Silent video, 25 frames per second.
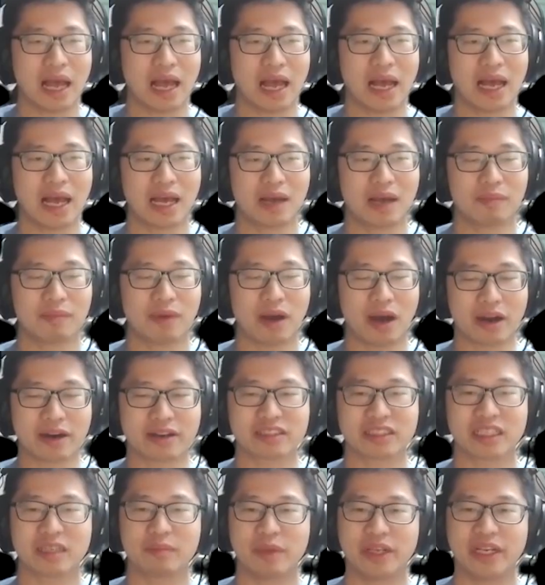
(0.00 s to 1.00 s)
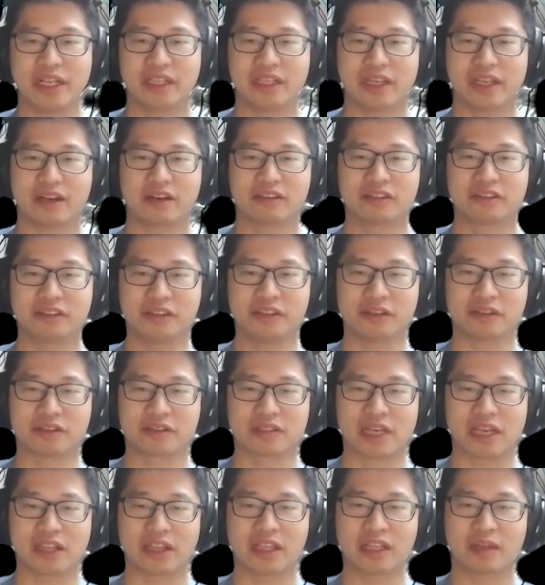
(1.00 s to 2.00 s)
Honestly, meeting the other
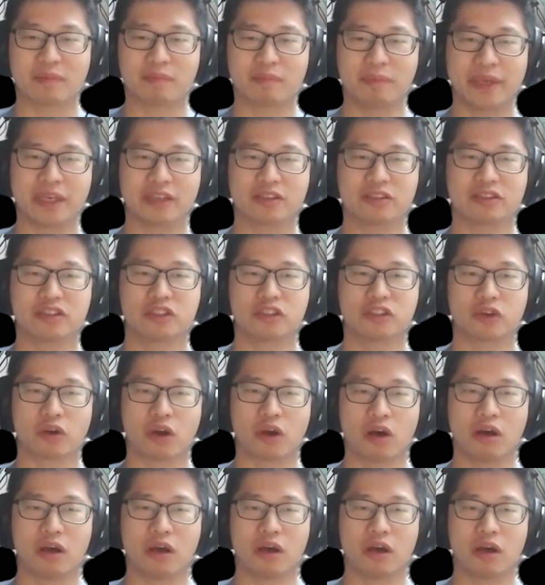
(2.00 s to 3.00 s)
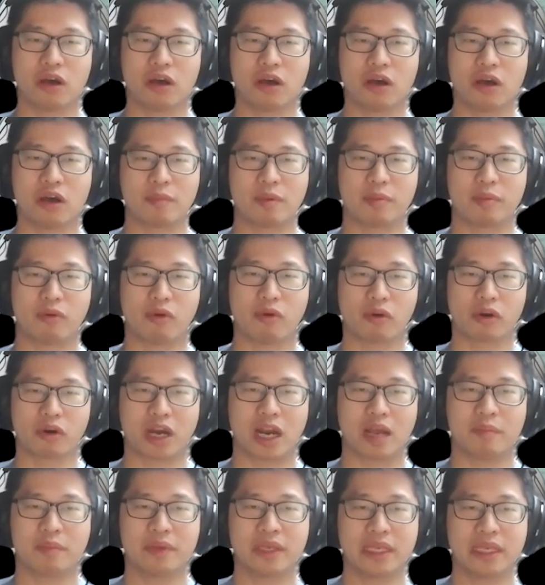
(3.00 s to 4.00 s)
students. I think the biggest draw of the EMBA
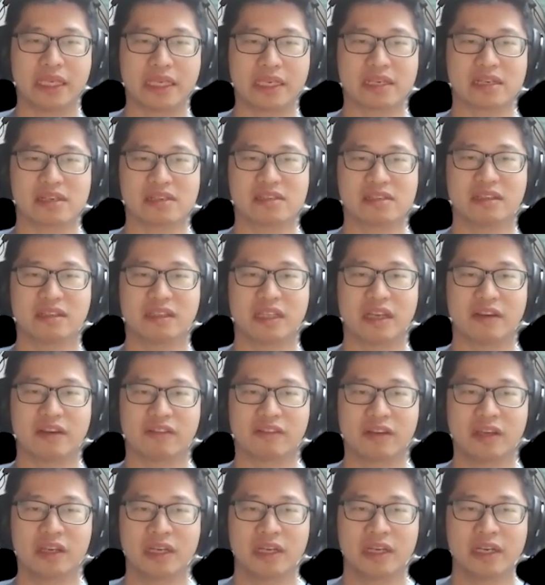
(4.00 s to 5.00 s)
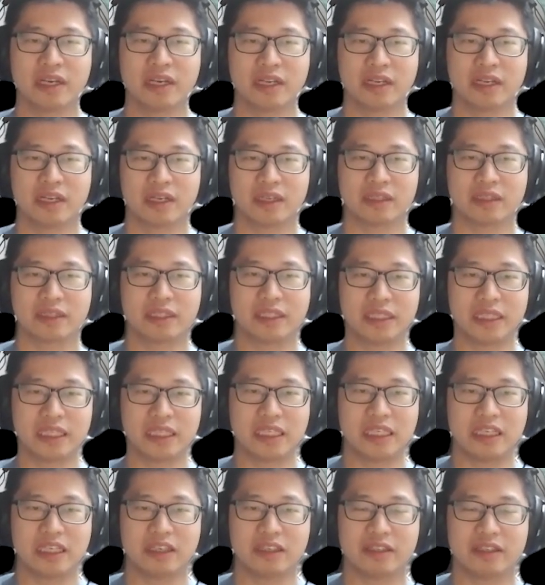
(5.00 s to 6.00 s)
program is the
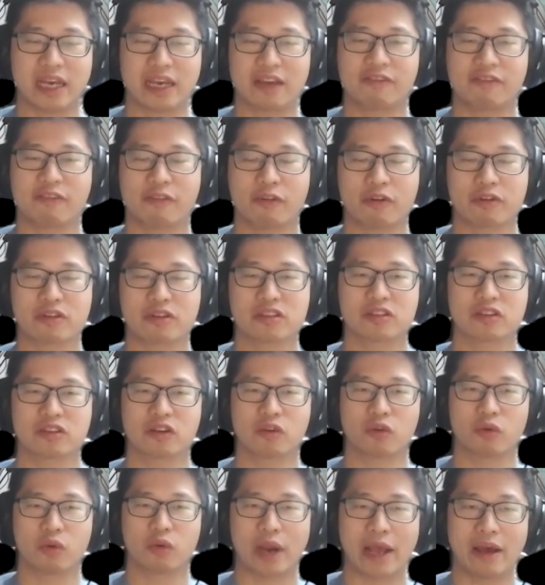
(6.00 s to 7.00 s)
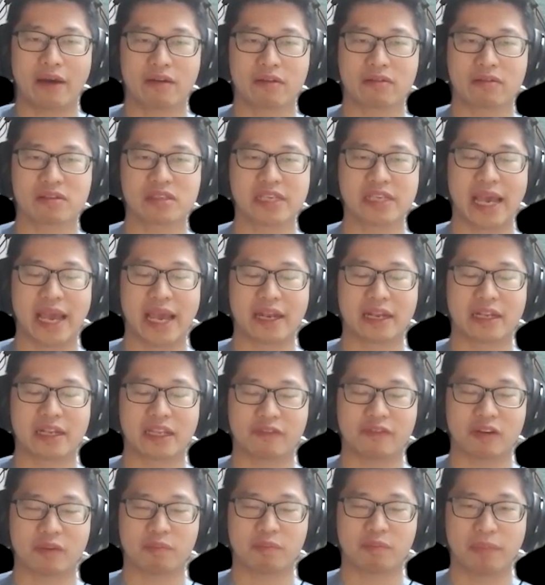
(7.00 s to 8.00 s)
diverse crowds and
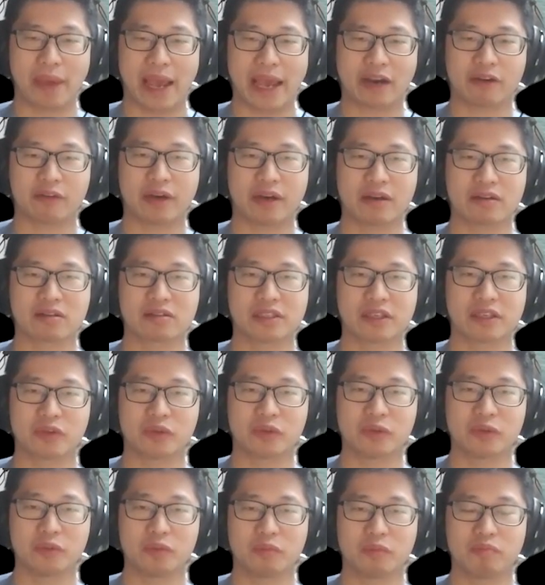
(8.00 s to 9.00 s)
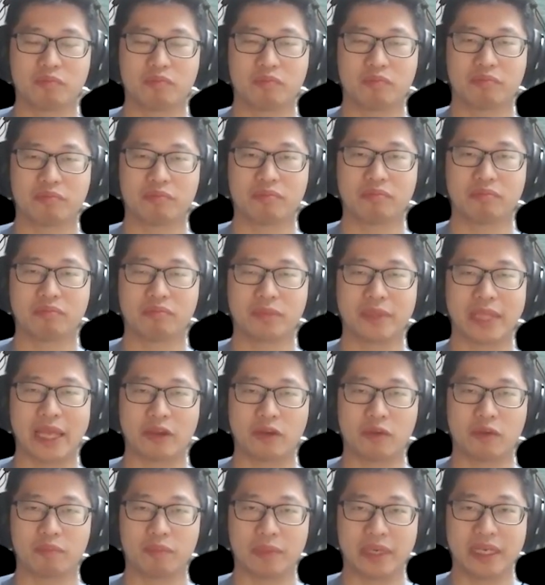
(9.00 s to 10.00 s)
different backgrounds that
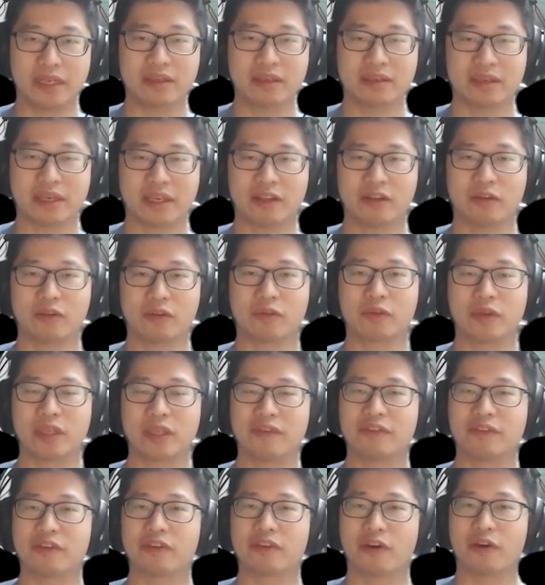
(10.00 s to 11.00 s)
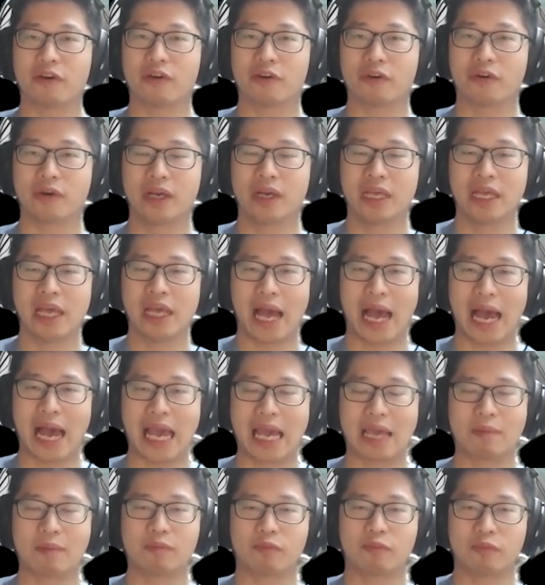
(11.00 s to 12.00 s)
you meet. You know, even though
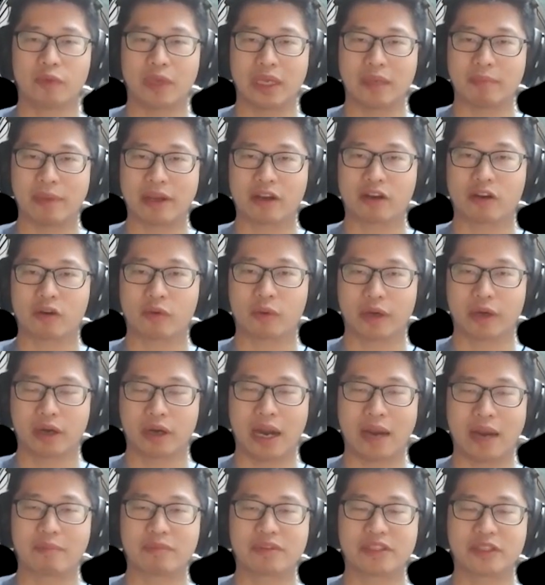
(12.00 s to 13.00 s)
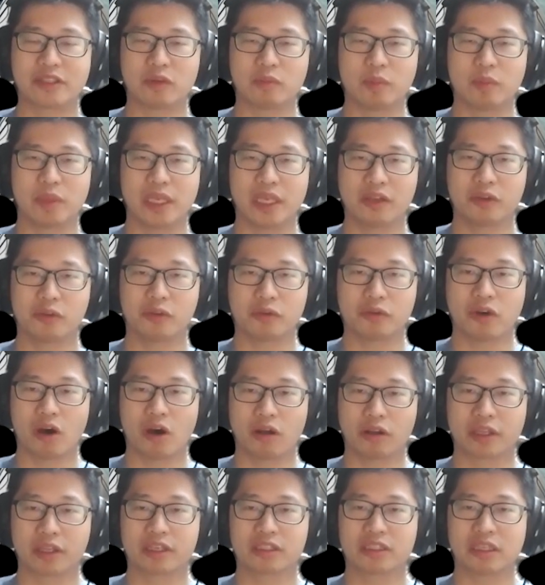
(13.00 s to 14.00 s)
I'm in my career, I'm still meeting new
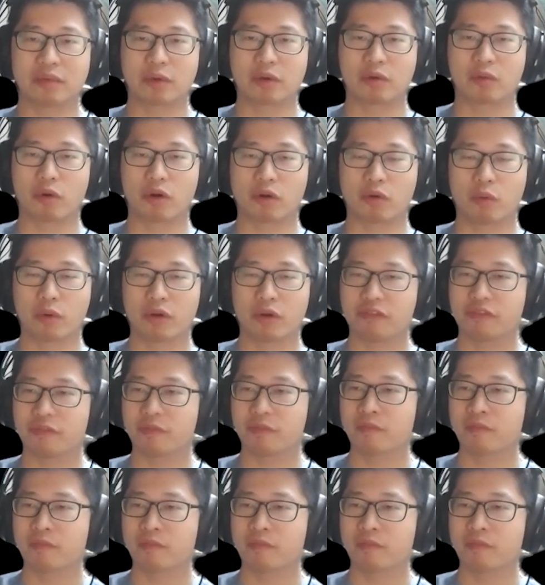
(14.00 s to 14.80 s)
colleagues that we work with.